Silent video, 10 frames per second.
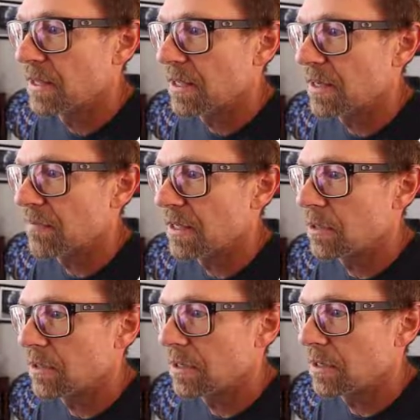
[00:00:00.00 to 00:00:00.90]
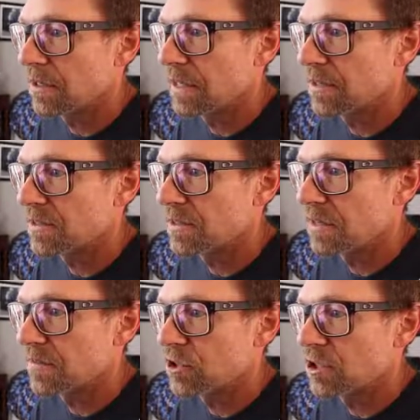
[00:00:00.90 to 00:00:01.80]
And if I go there and then
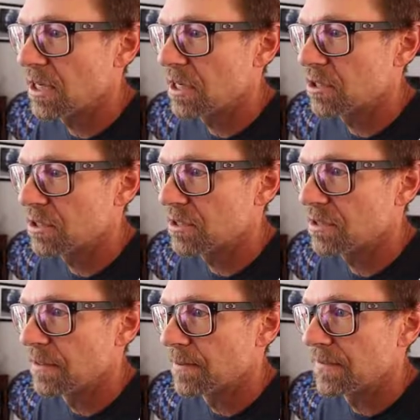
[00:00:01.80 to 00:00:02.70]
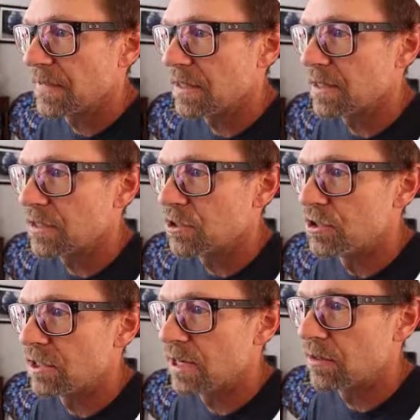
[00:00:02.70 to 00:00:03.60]
save changes in the
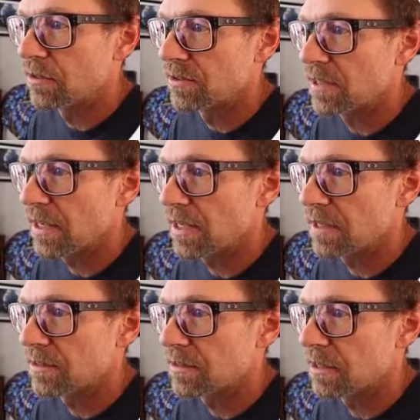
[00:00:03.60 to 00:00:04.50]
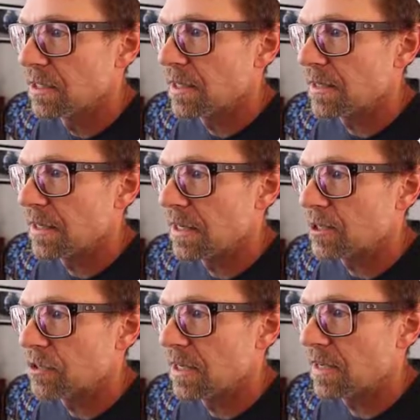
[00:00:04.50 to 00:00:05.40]
general settings, then I
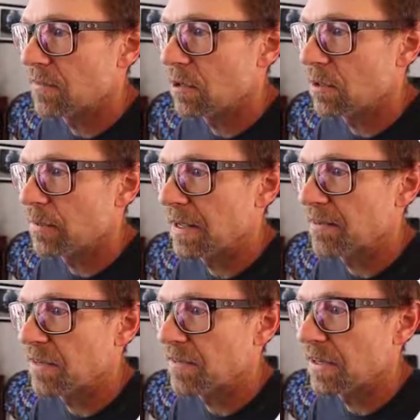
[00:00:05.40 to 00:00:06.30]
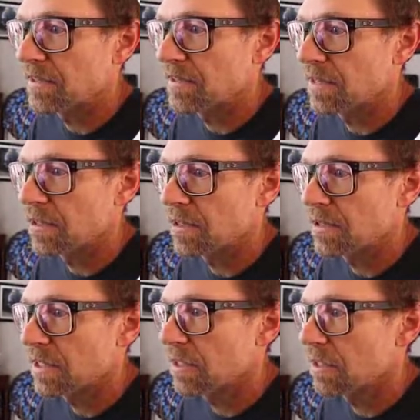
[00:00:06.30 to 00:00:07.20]
should have all my verified senders
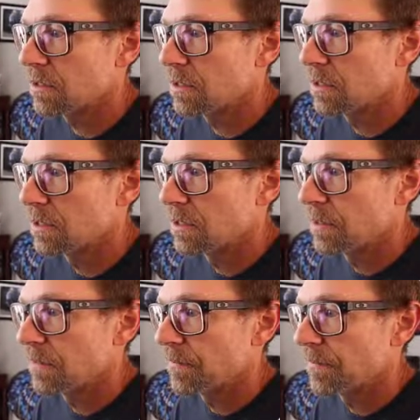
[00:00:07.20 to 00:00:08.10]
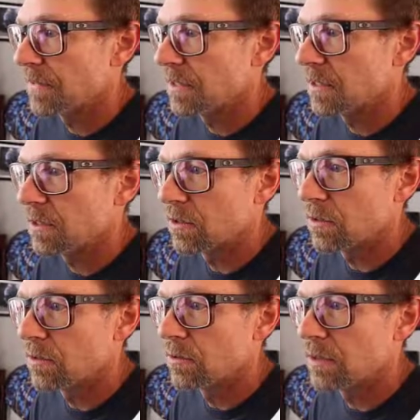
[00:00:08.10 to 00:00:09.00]
here,
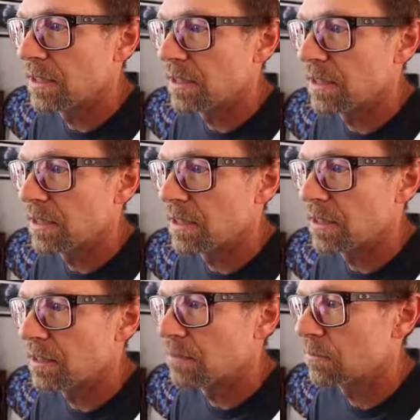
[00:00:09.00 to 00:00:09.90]
including the,